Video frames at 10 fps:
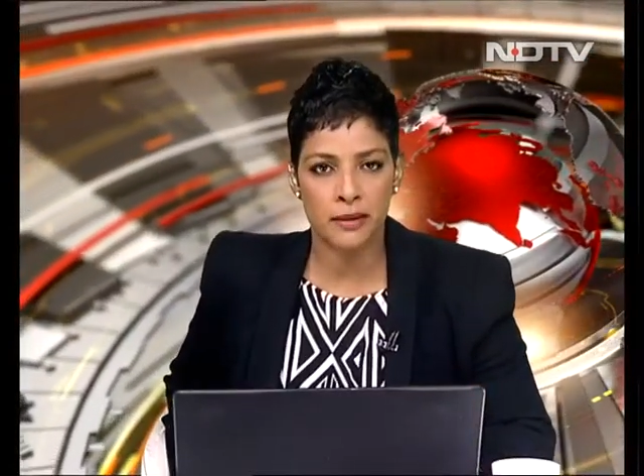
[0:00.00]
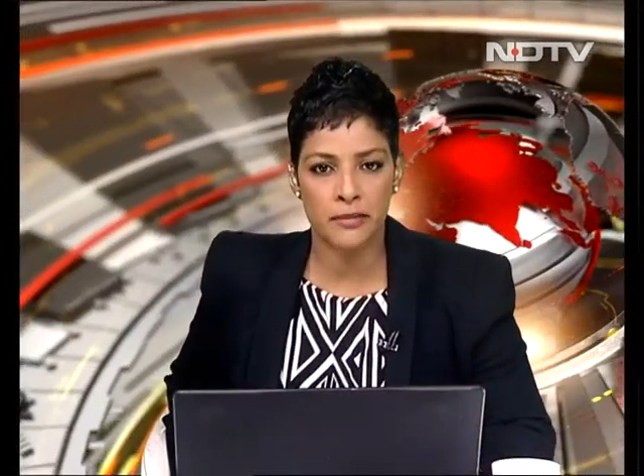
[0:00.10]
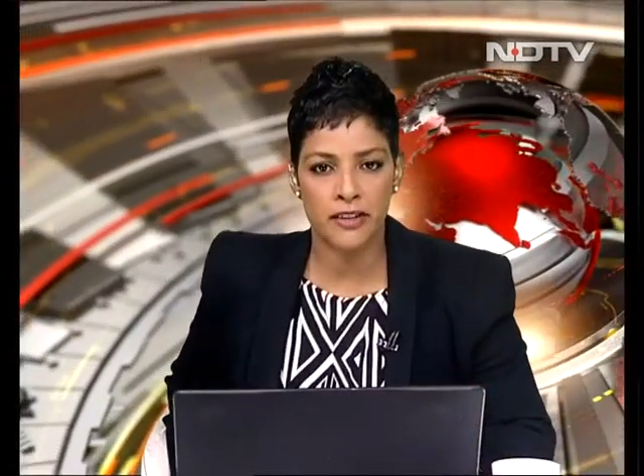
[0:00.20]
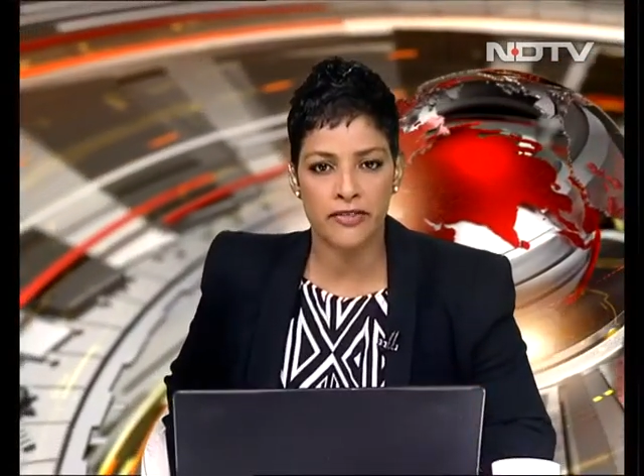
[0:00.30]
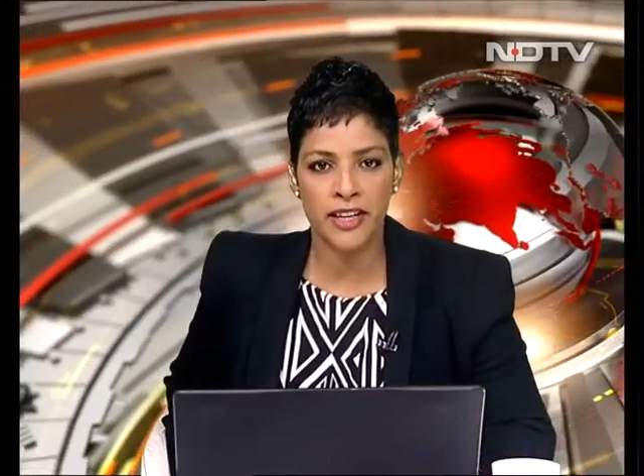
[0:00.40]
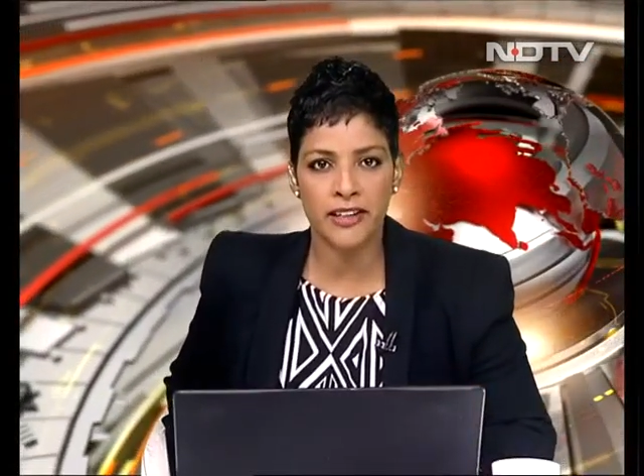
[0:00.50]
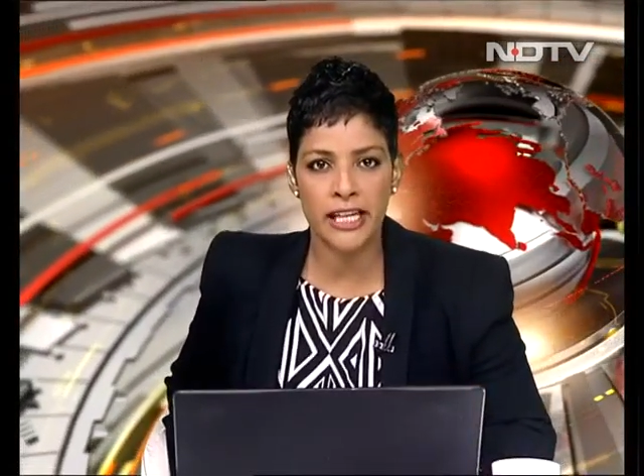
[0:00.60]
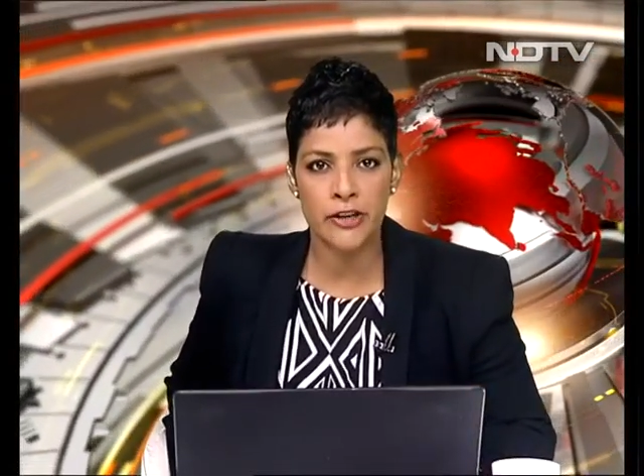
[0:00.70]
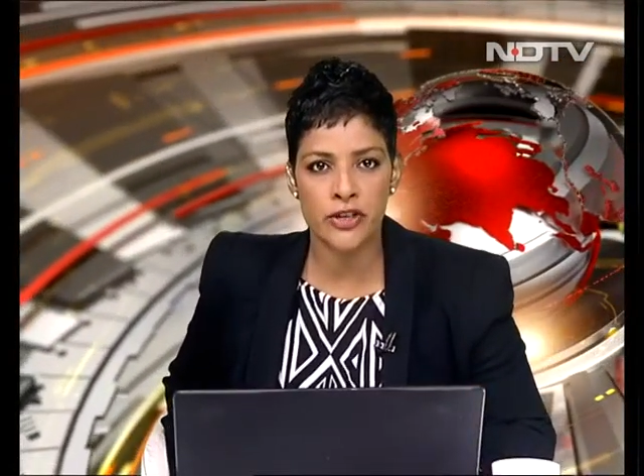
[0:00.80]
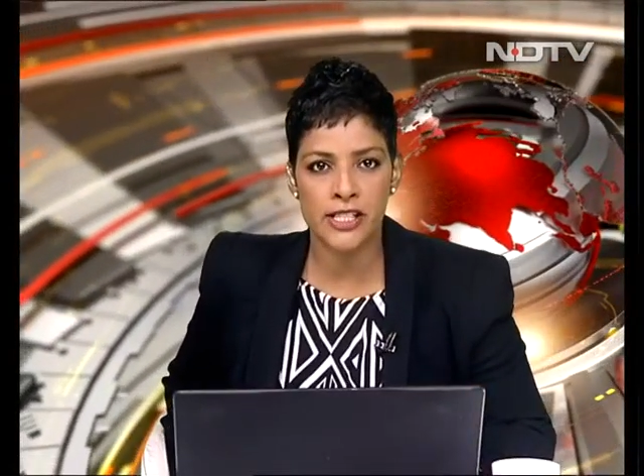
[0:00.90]
Some uh,
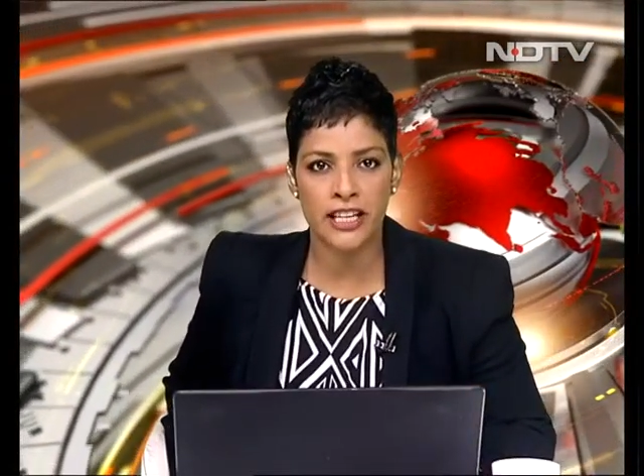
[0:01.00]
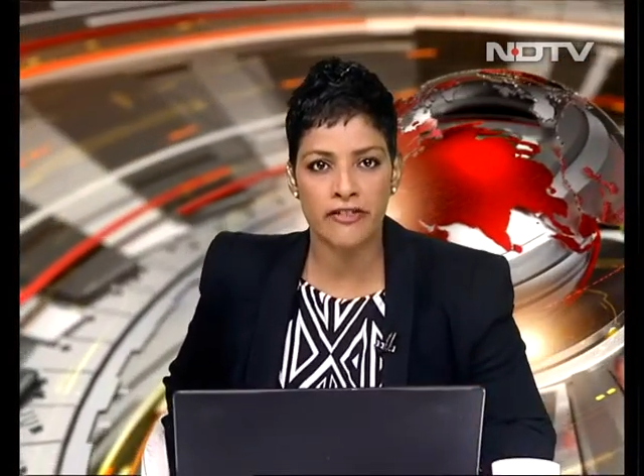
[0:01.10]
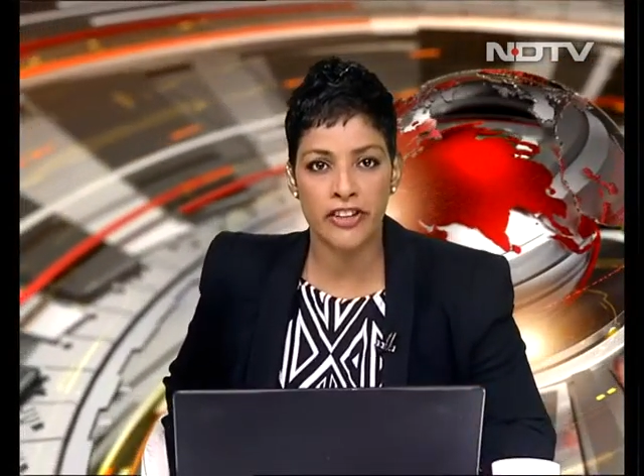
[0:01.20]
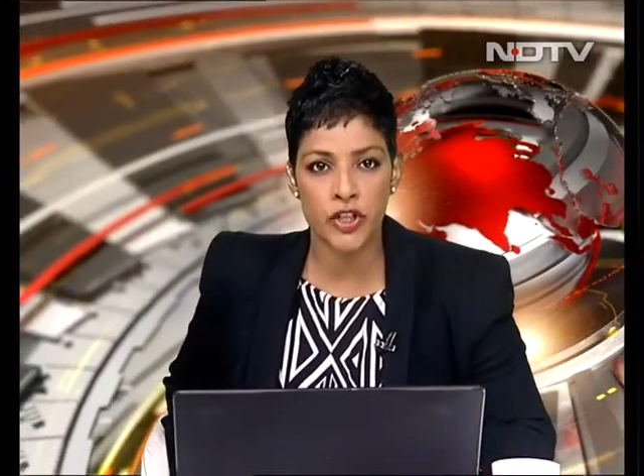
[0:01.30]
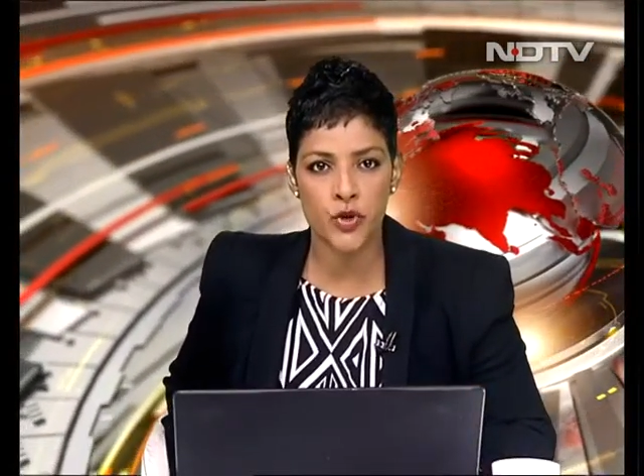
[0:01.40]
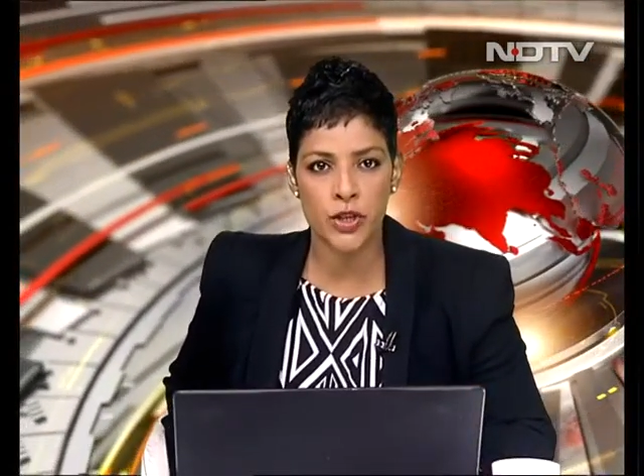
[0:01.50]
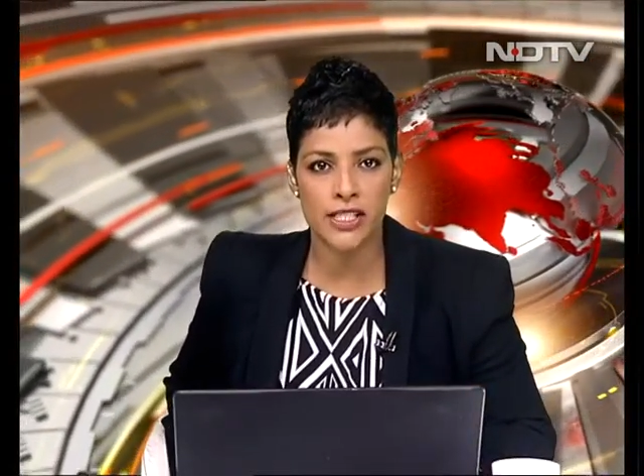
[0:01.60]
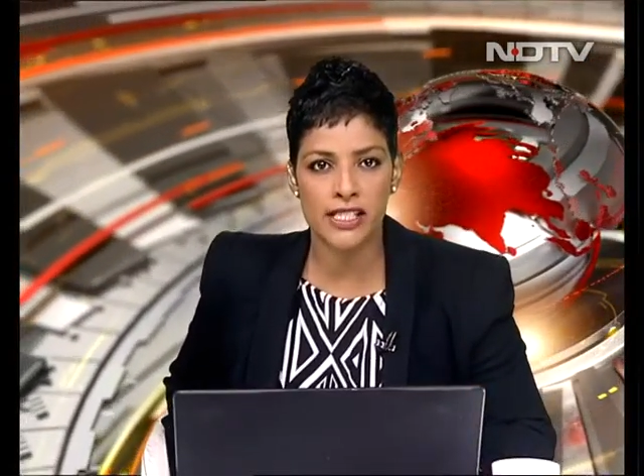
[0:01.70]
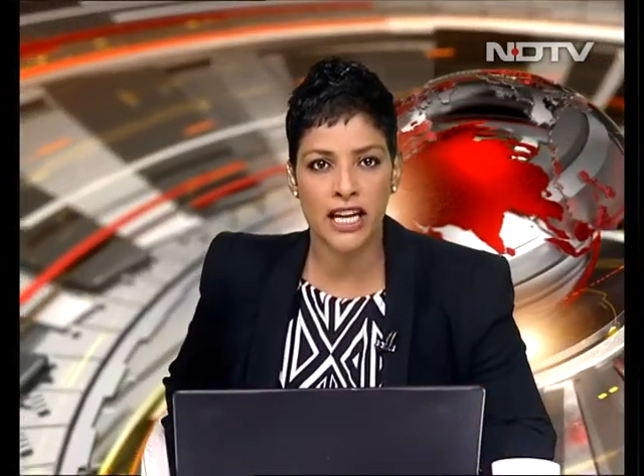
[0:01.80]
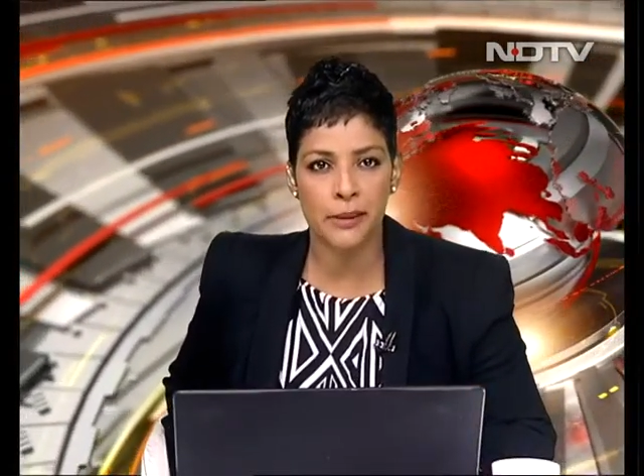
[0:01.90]
very interesting
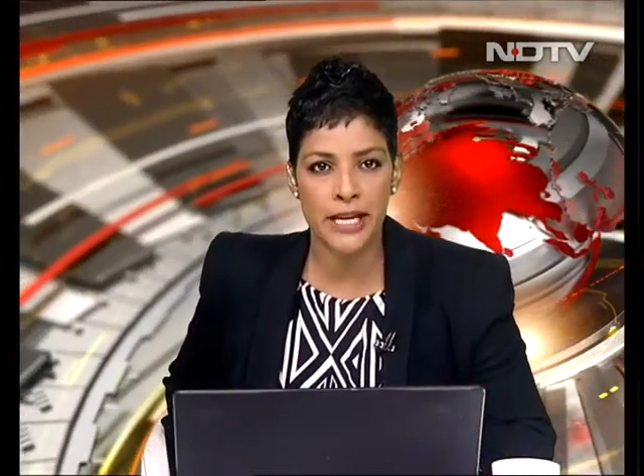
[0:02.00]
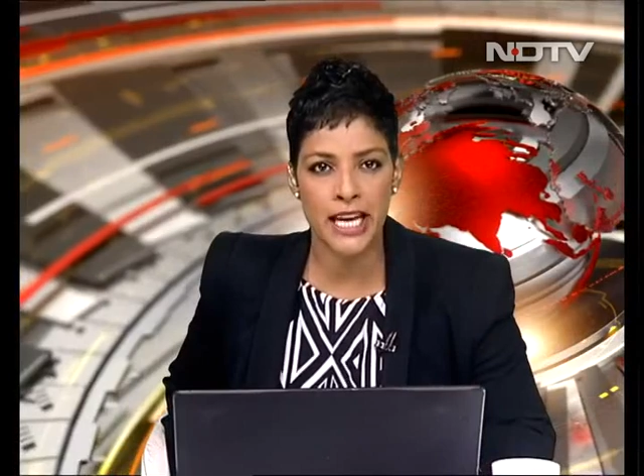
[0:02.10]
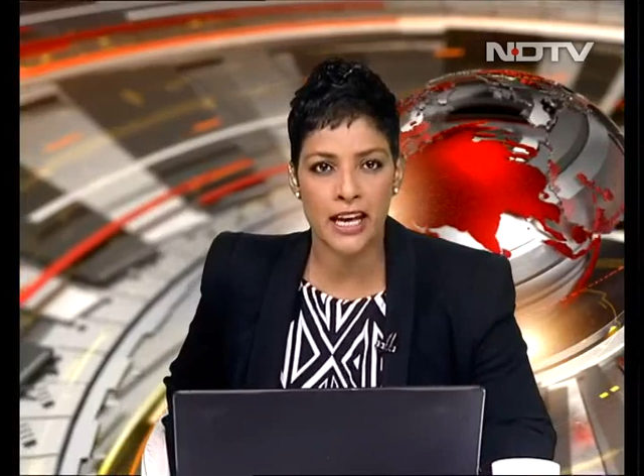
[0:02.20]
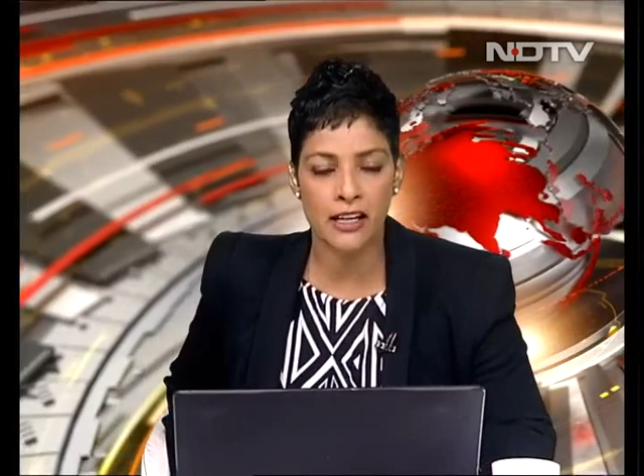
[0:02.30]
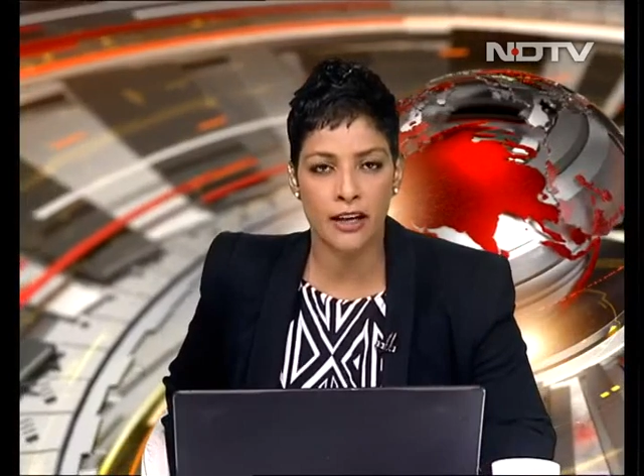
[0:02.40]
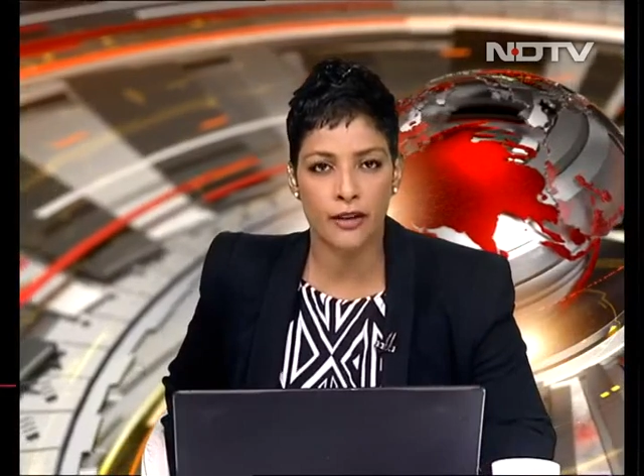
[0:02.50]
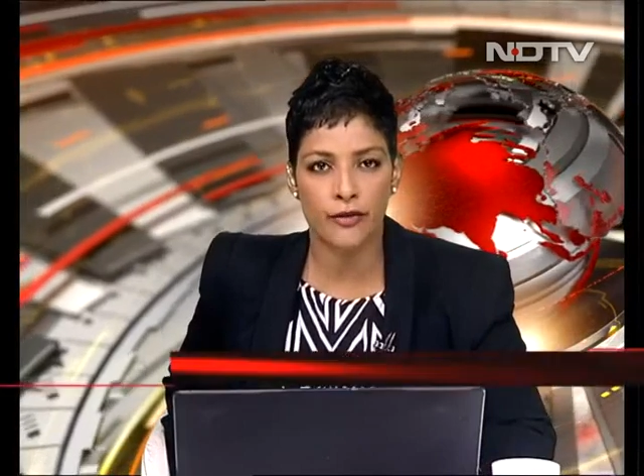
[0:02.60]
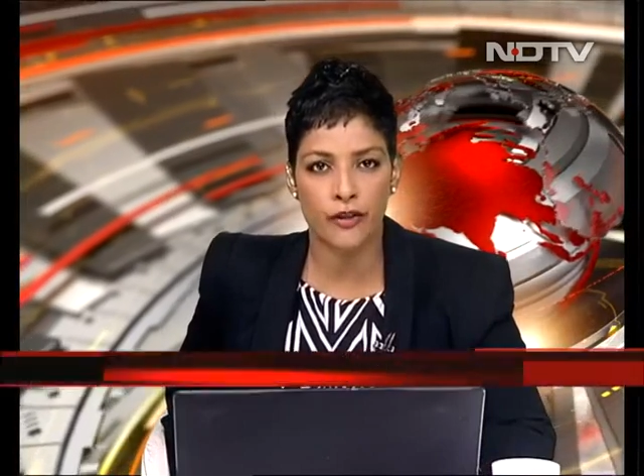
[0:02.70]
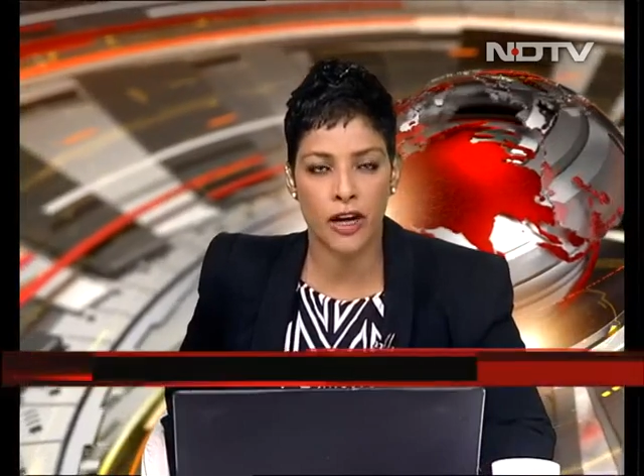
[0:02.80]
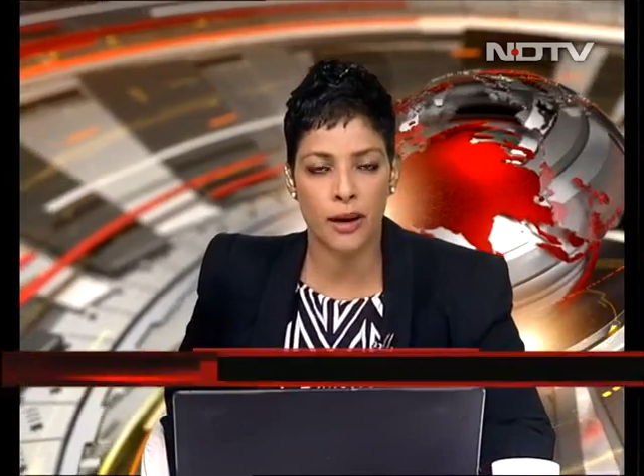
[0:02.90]
visuals coming in
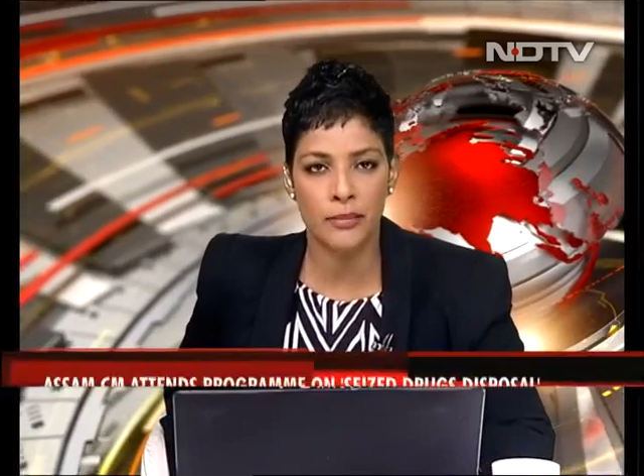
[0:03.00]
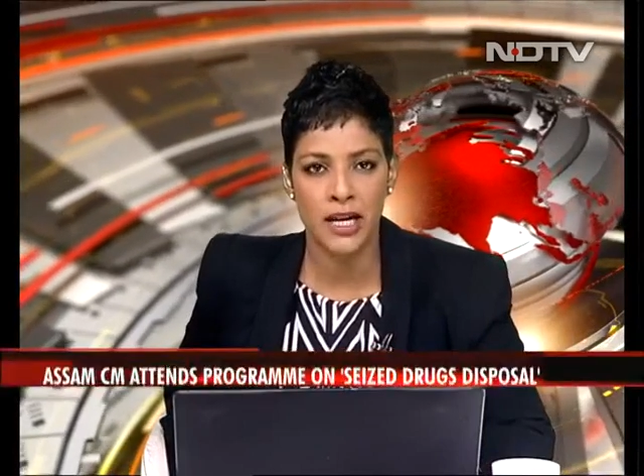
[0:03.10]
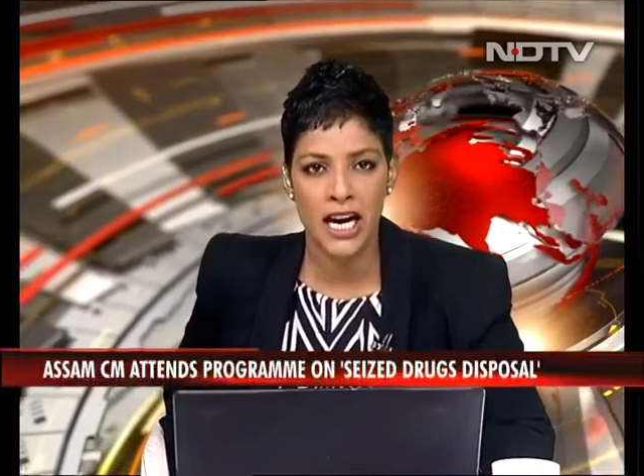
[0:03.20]
uh, from